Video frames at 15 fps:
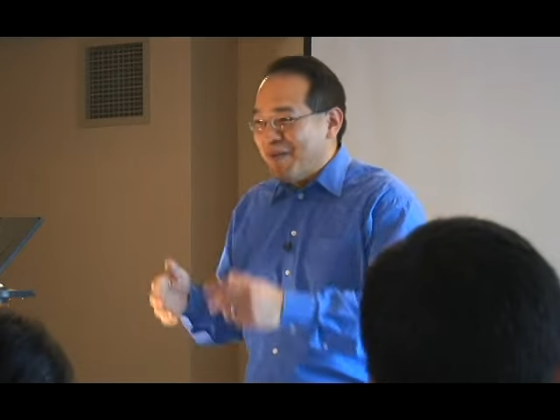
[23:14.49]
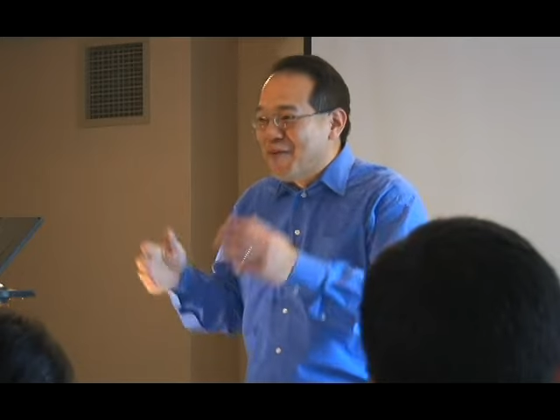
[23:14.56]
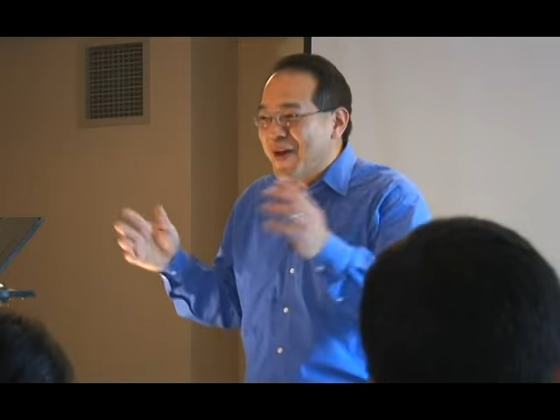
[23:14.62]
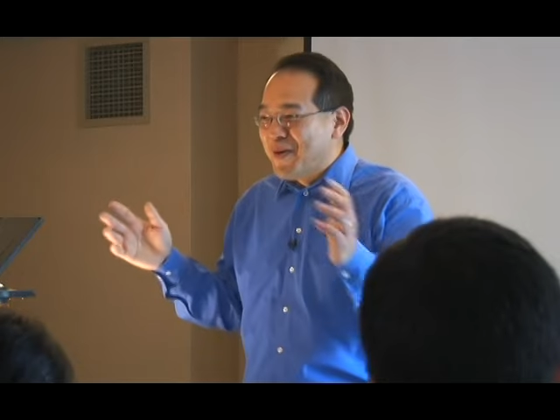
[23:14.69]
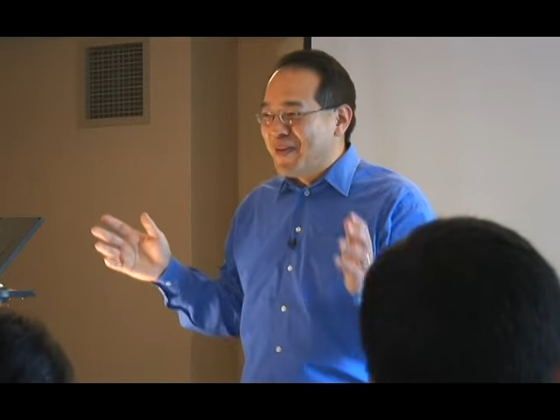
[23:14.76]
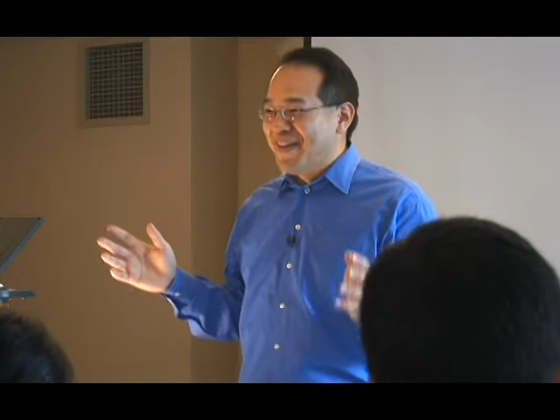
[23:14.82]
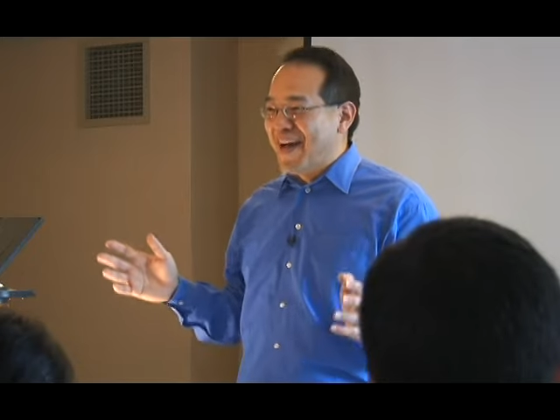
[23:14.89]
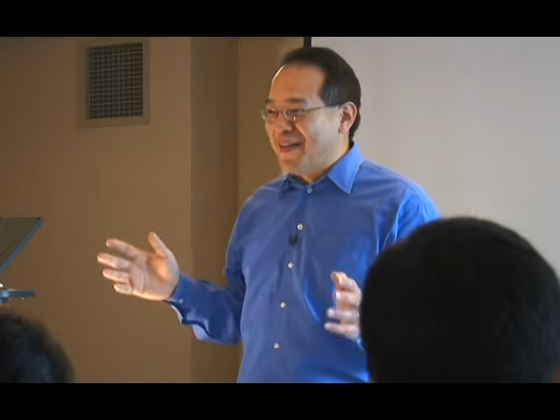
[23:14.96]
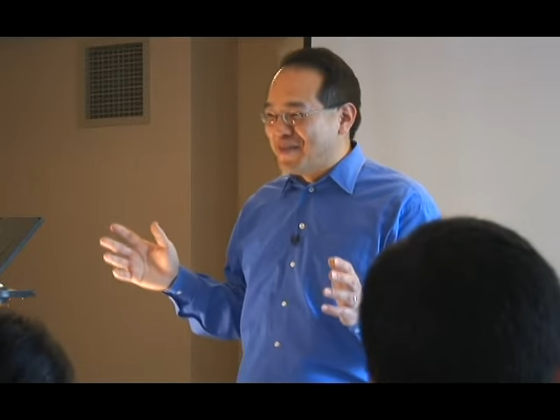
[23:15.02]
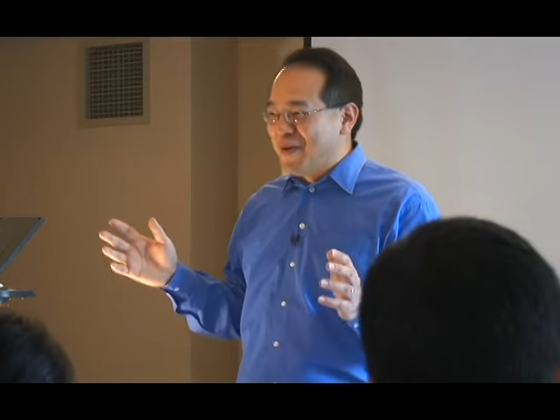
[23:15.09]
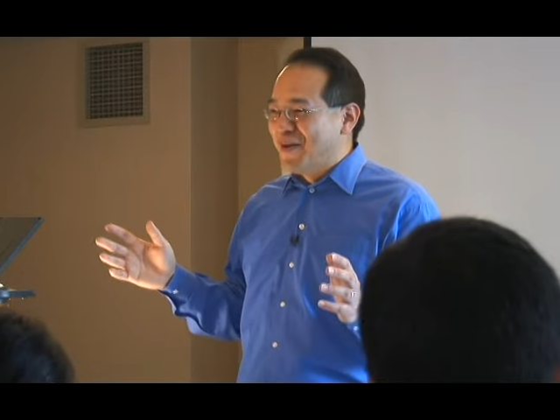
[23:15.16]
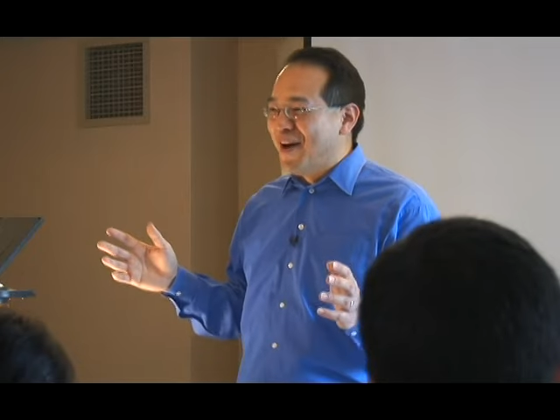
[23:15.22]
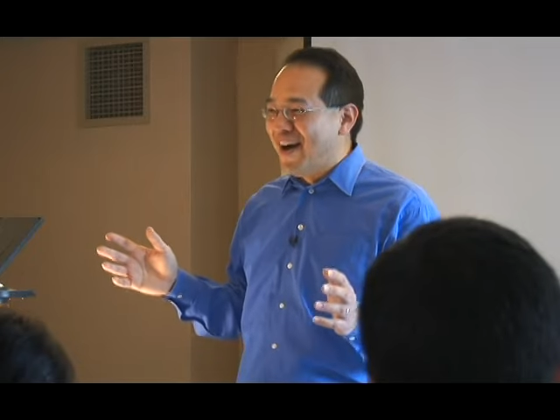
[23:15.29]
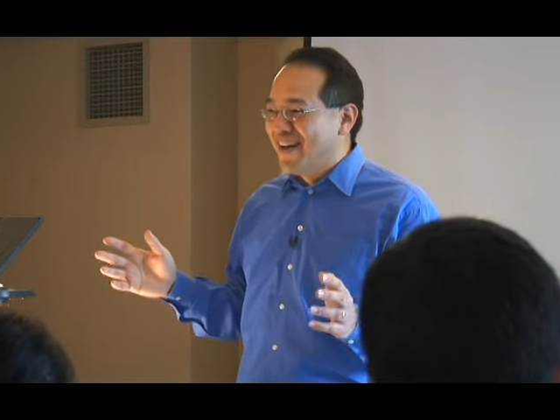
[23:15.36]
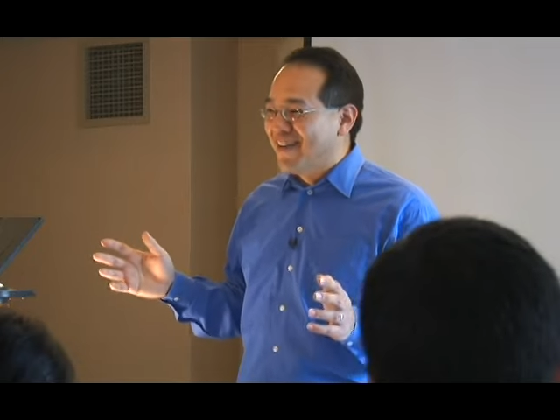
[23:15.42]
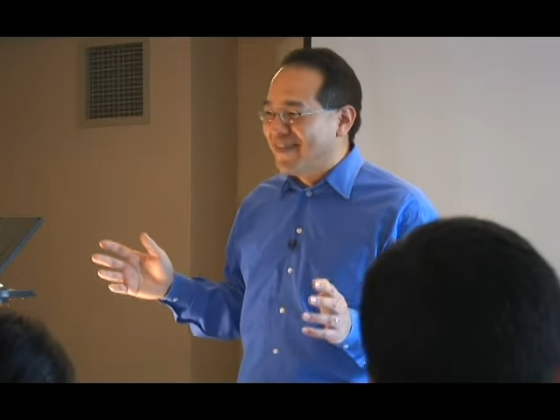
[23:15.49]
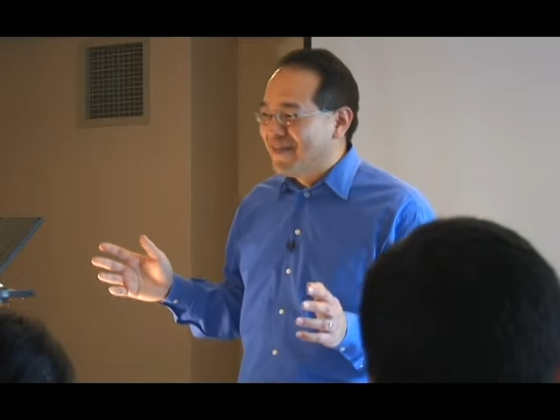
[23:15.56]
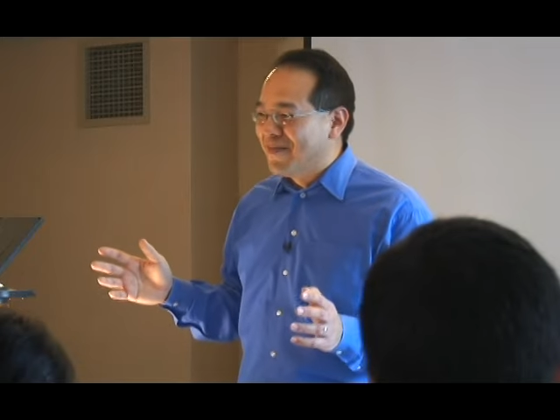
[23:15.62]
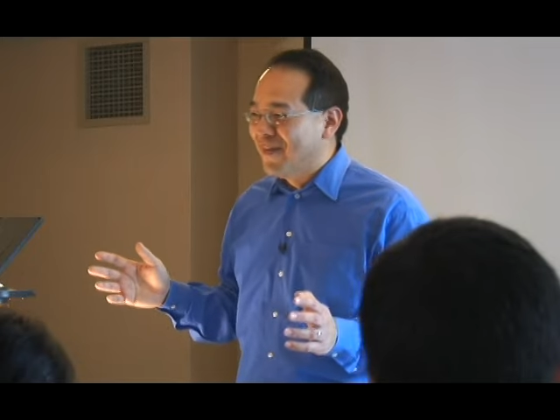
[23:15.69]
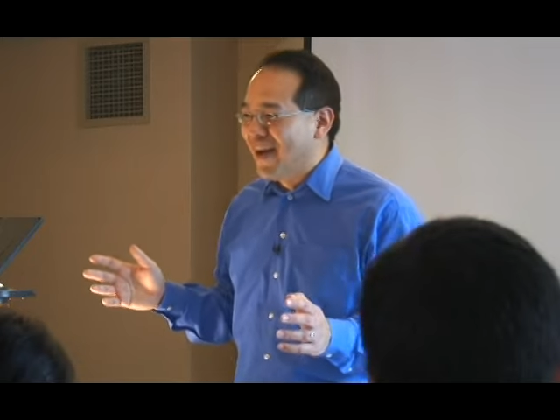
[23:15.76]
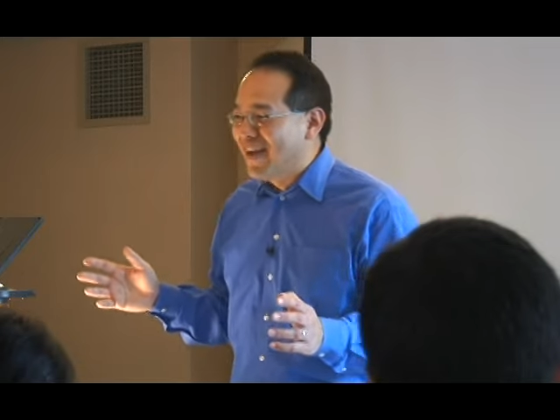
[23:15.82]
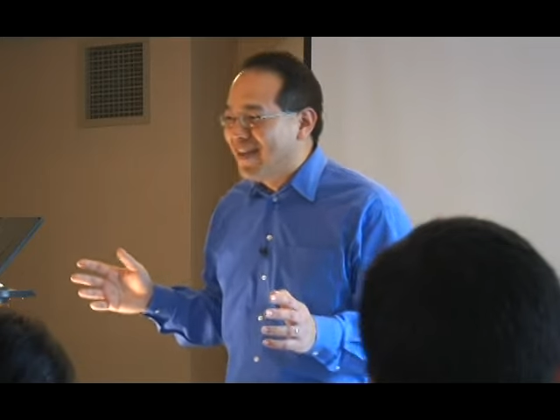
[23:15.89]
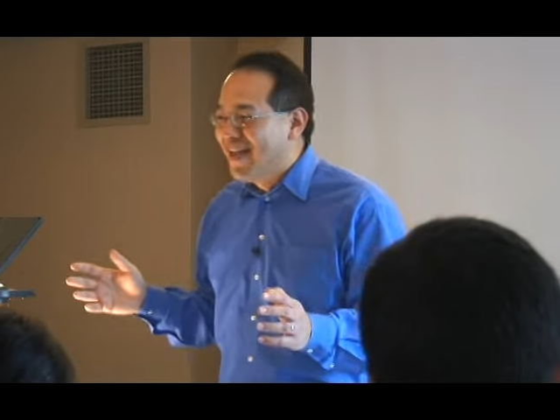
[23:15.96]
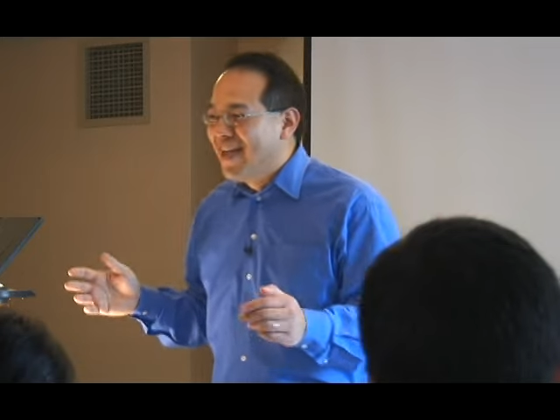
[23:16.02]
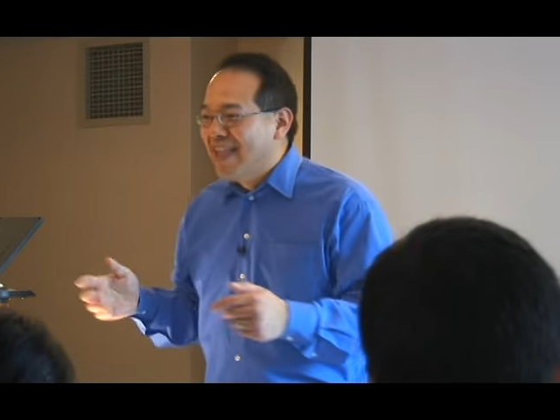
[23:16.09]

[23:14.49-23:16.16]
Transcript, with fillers: have no idea what the hell is going on, right?